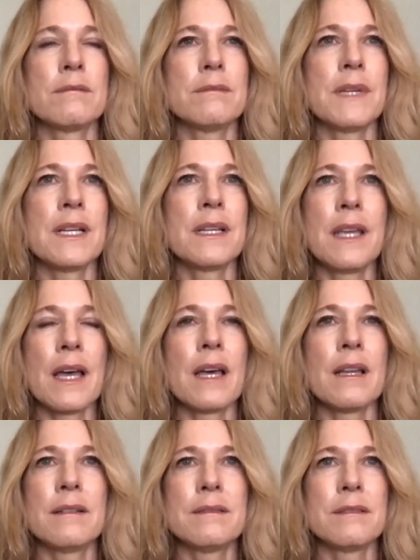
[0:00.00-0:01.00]
and
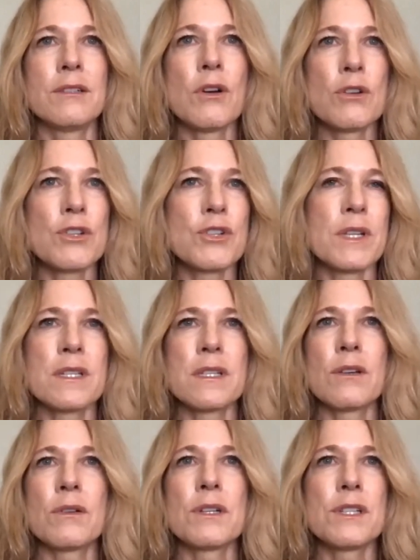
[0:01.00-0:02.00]
get groceries and
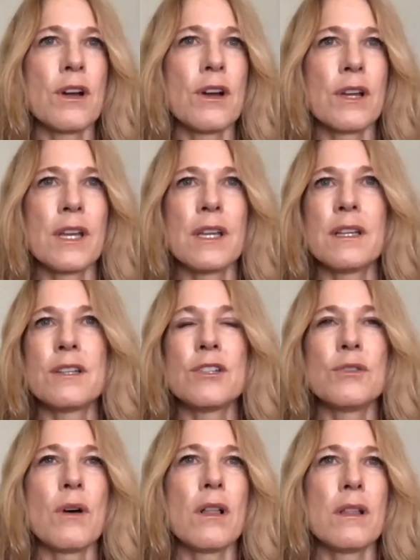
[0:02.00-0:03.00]
go to Target and
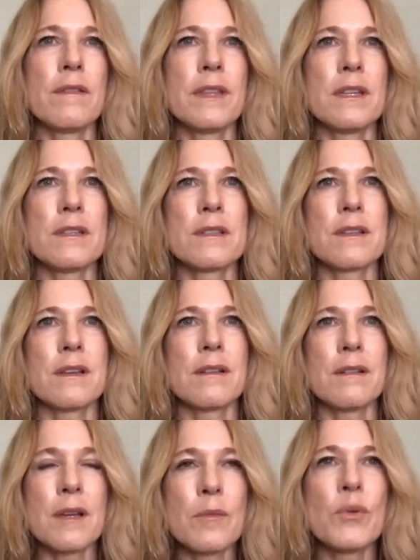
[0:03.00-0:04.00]
do all of these
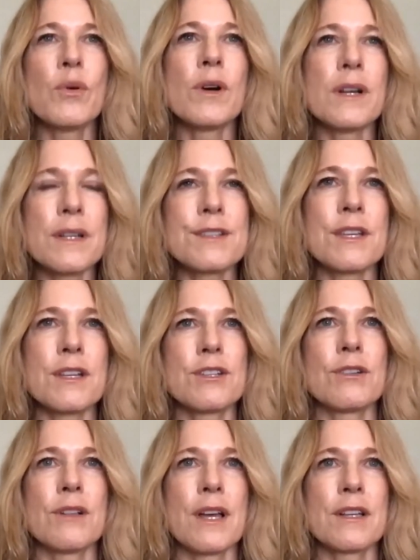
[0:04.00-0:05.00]
important
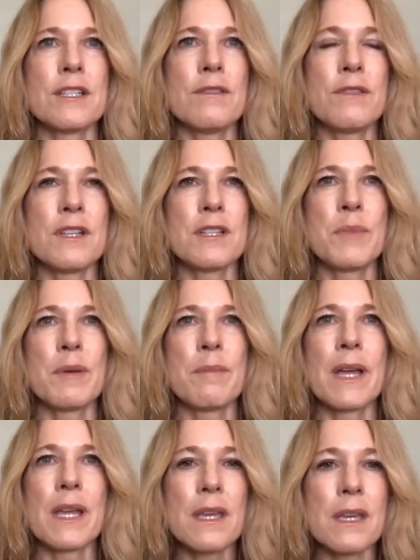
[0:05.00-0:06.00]
essential activities, but
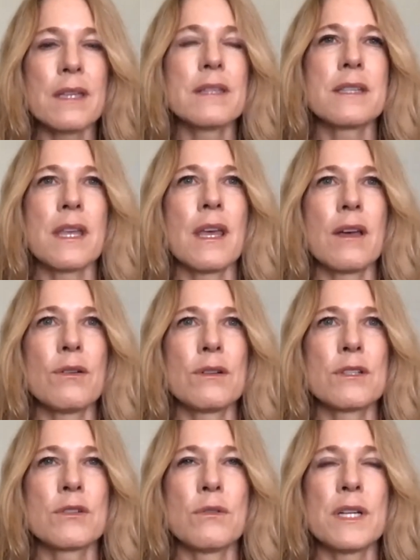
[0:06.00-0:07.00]
my kids can't go to
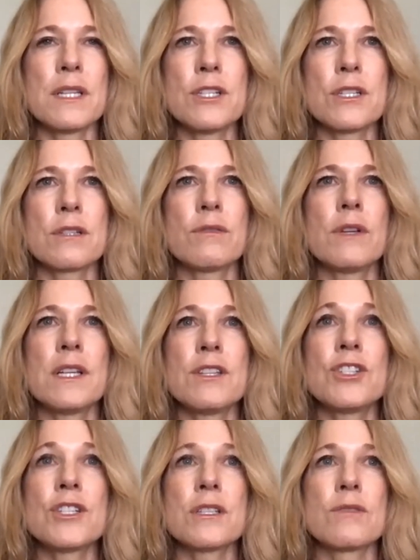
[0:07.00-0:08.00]
school. It's
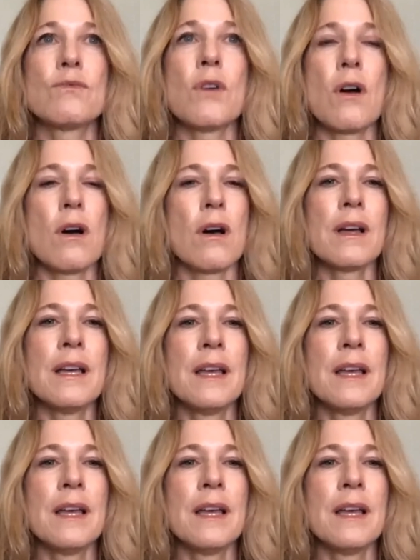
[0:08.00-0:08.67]
just wrong.